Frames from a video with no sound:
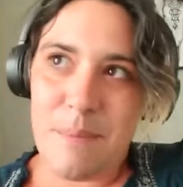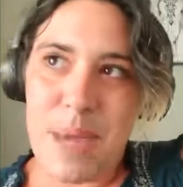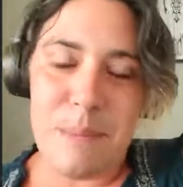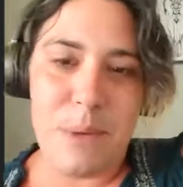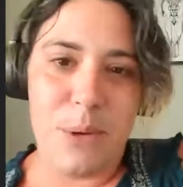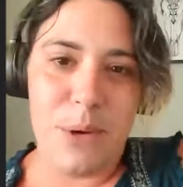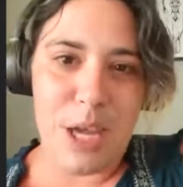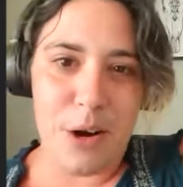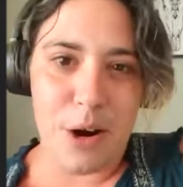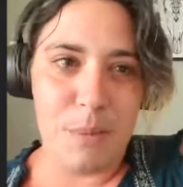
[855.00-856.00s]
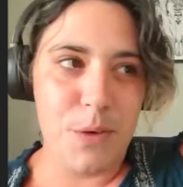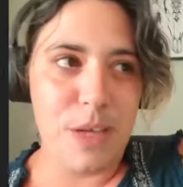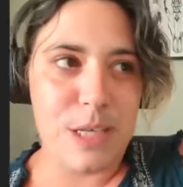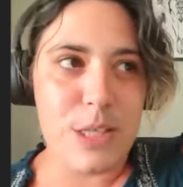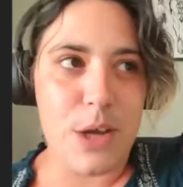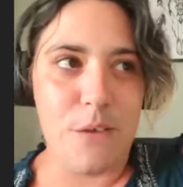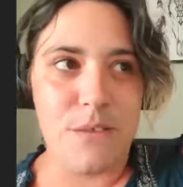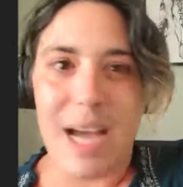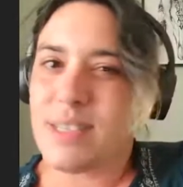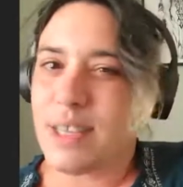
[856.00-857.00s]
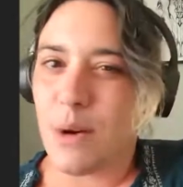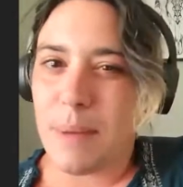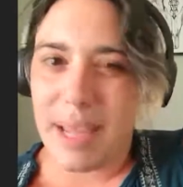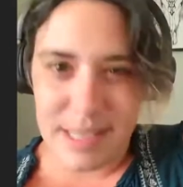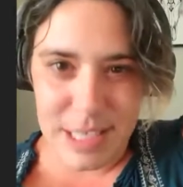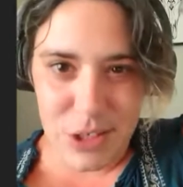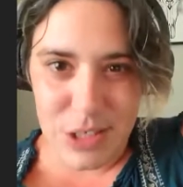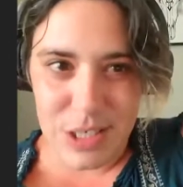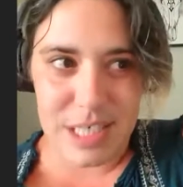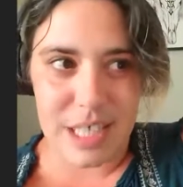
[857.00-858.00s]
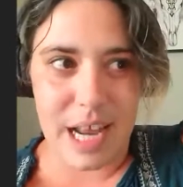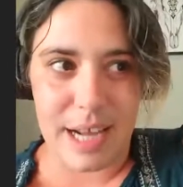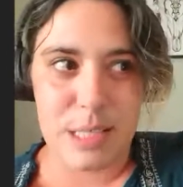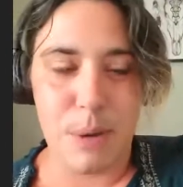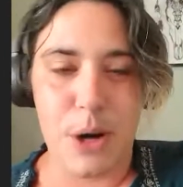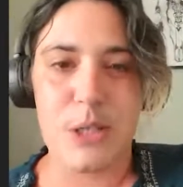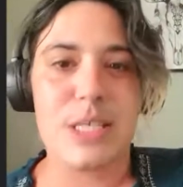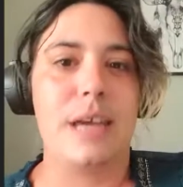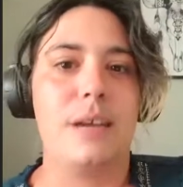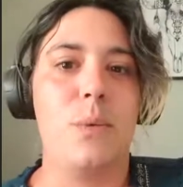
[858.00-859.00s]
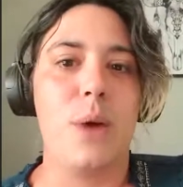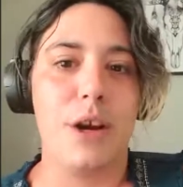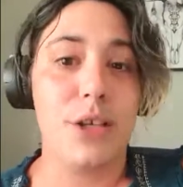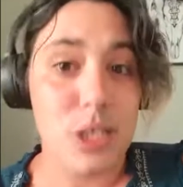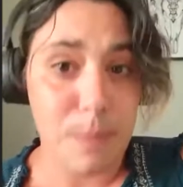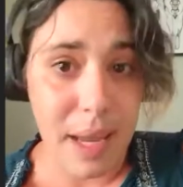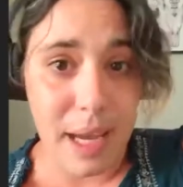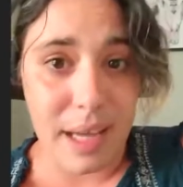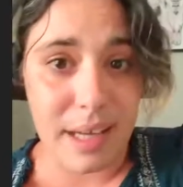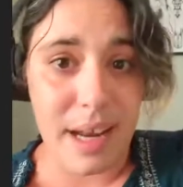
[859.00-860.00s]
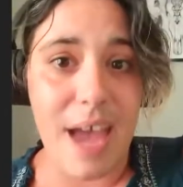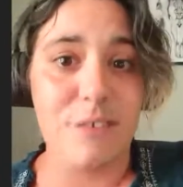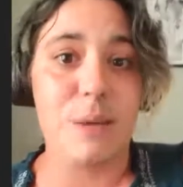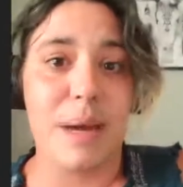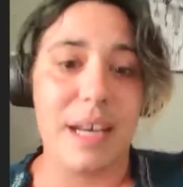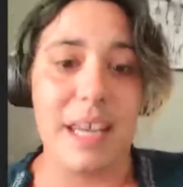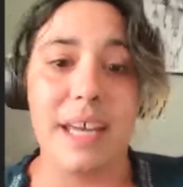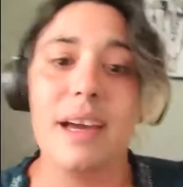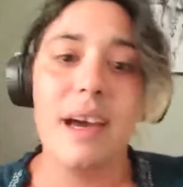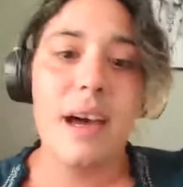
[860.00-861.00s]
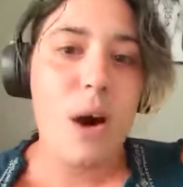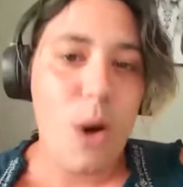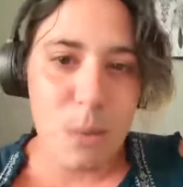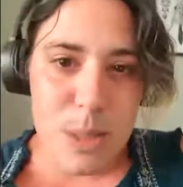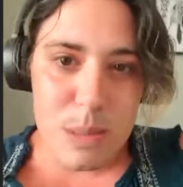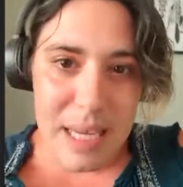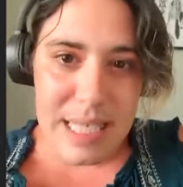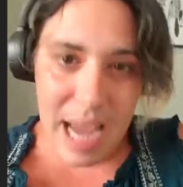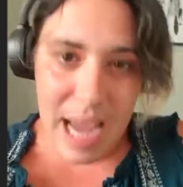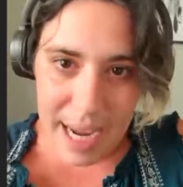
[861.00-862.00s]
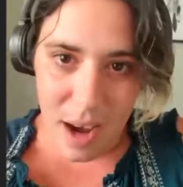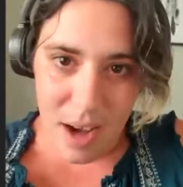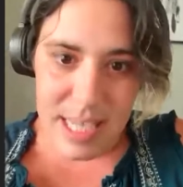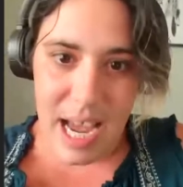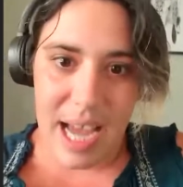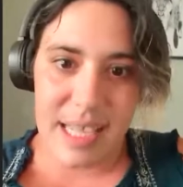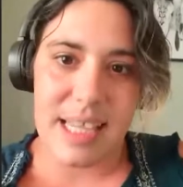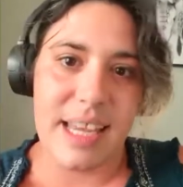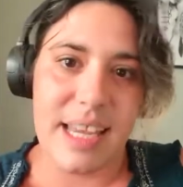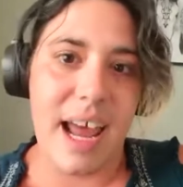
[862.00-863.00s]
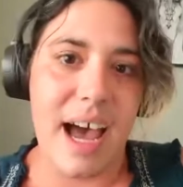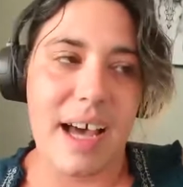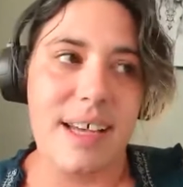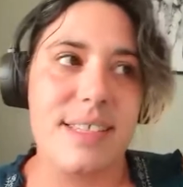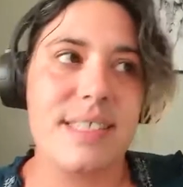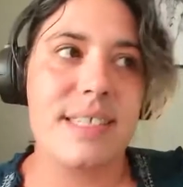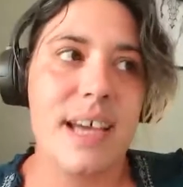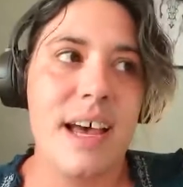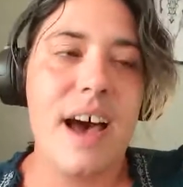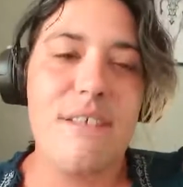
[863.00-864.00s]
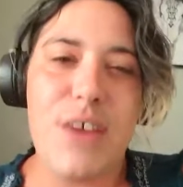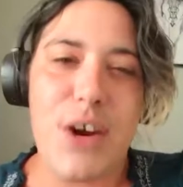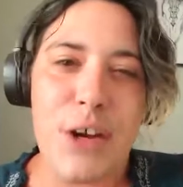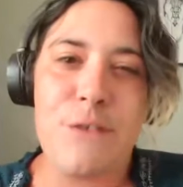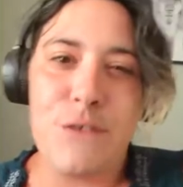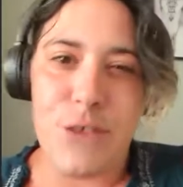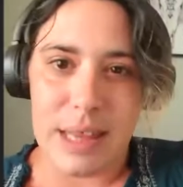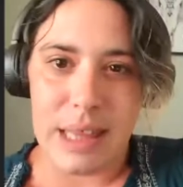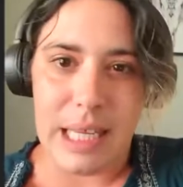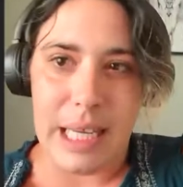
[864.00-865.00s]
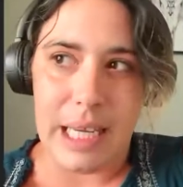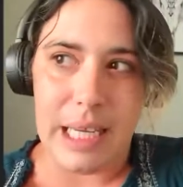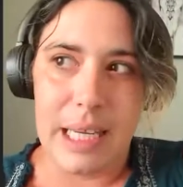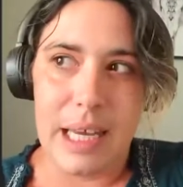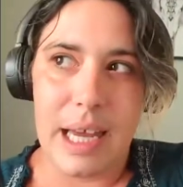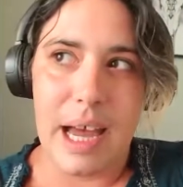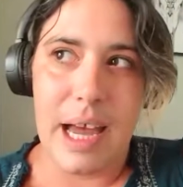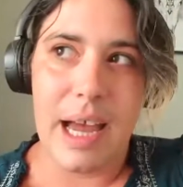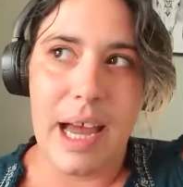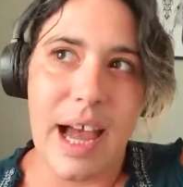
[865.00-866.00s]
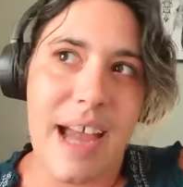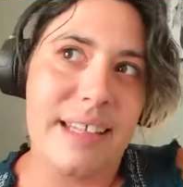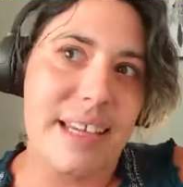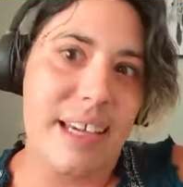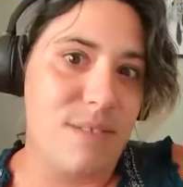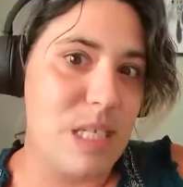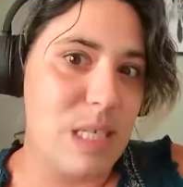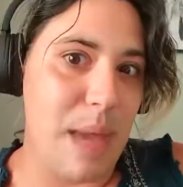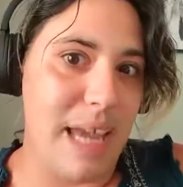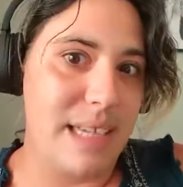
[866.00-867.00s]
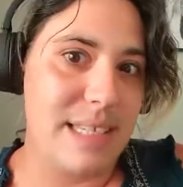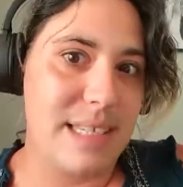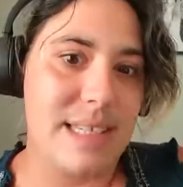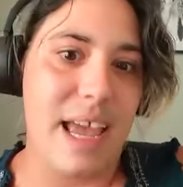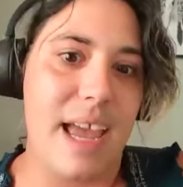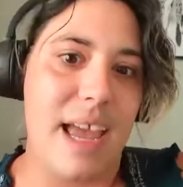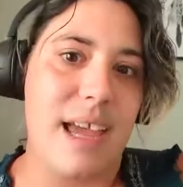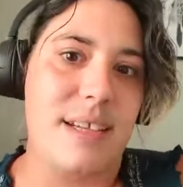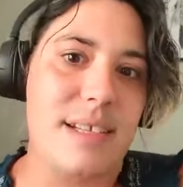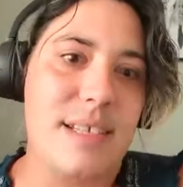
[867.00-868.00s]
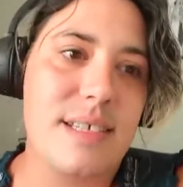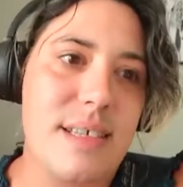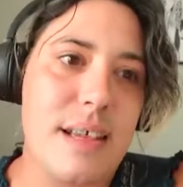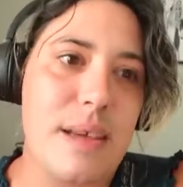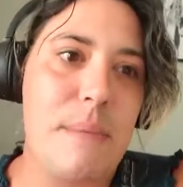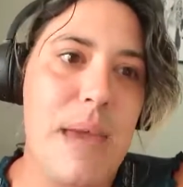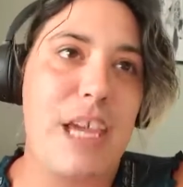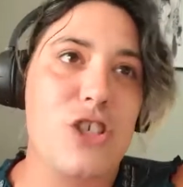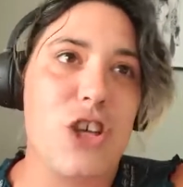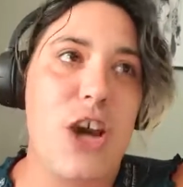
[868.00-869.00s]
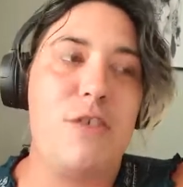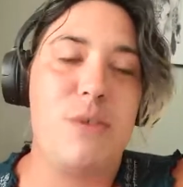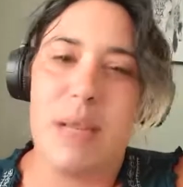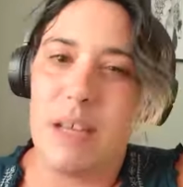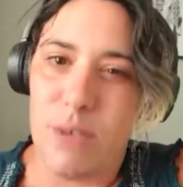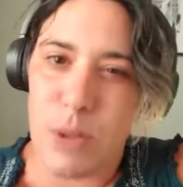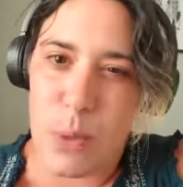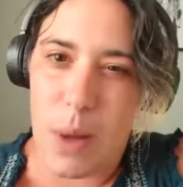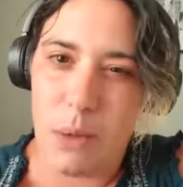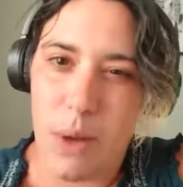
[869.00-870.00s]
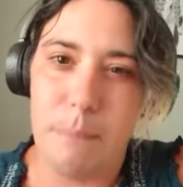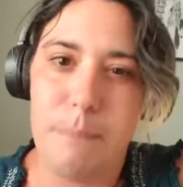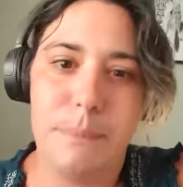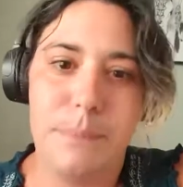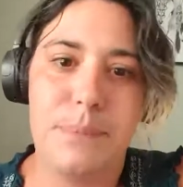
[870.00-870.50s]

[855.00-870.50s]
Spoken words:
People here are moving so fast, they don't pay attention to the next person. Where in Japan, everybody almost makes eye contact and has a very friendly idea of space and making sure everybody feels welcome.